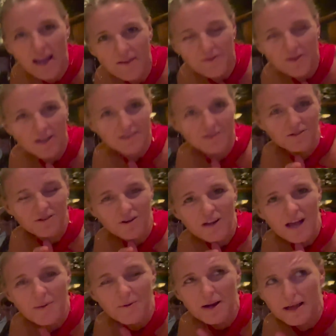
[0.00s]
if you guys don't know,
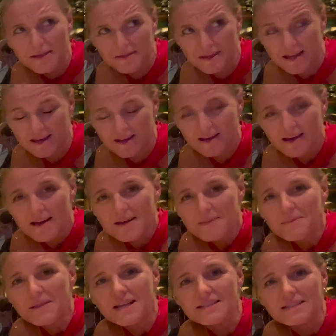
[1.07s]
cabaret, I think,
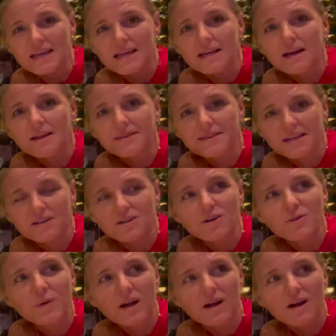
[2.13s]
means like a theater
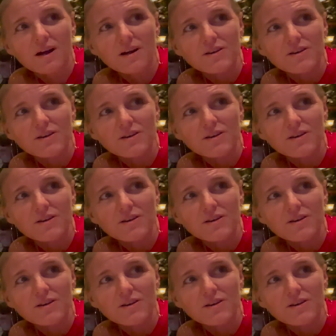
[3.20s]
where